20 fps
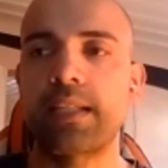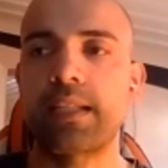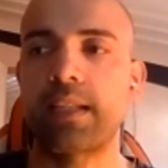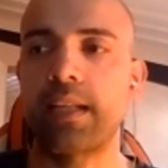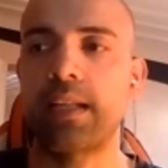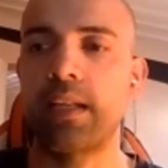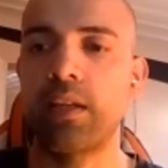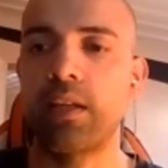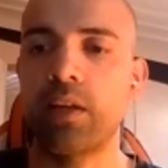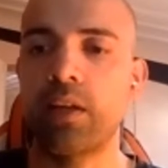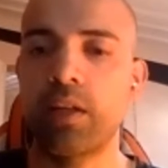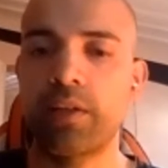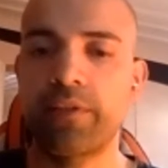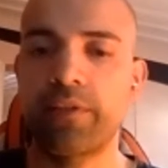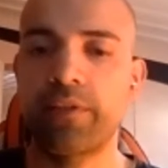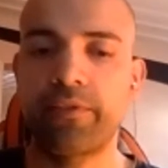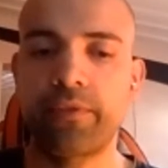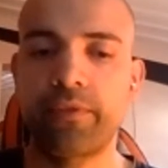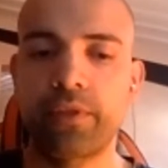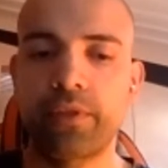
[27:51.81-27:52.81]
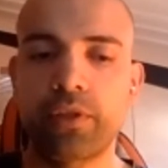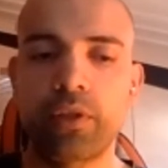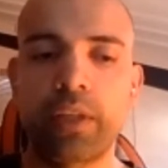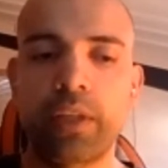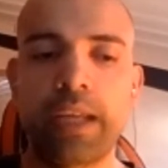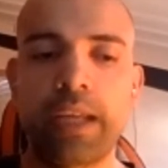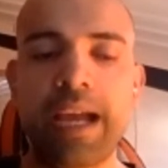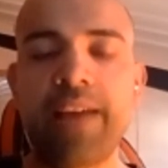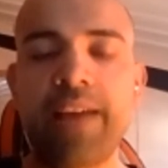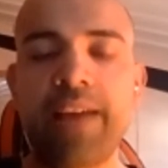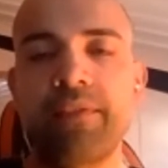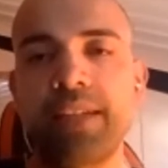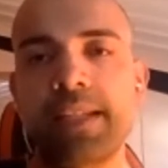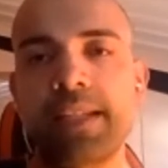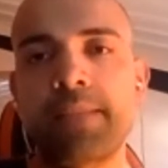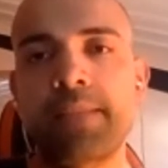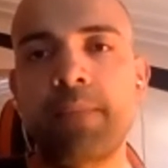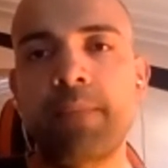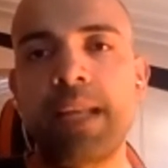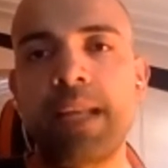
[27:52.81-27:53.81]
A lot of, so they have these
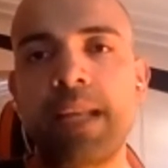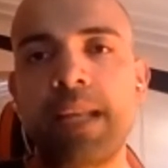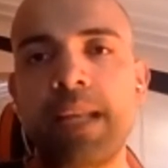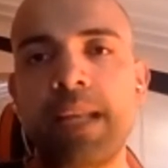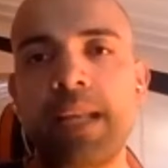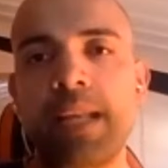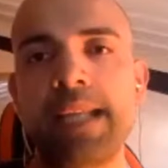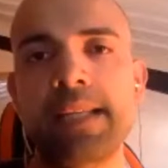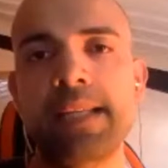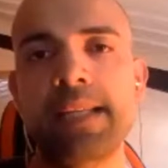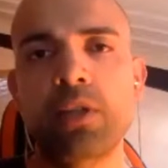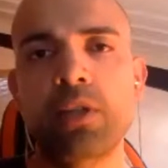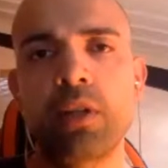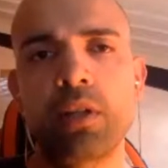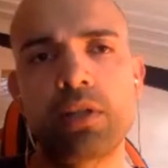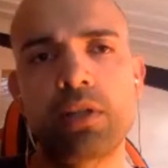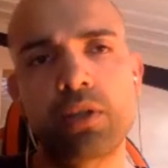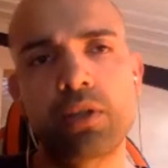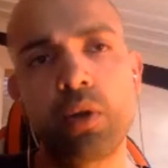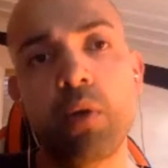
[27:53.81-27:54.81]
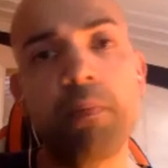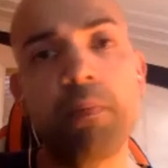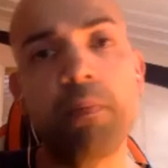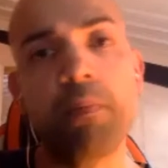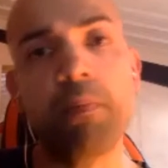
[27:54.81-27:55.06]
places called Sorpa,